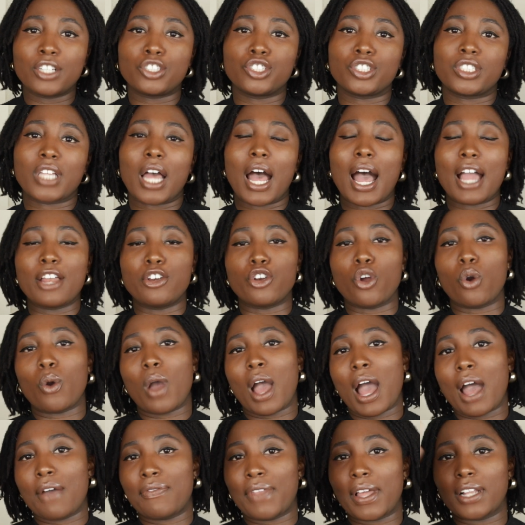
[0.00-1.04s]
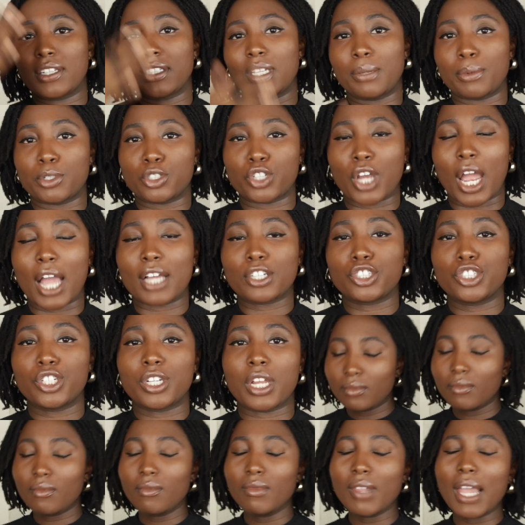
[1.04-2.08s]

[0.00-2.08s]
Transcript: It's just that I don't have that same attraction.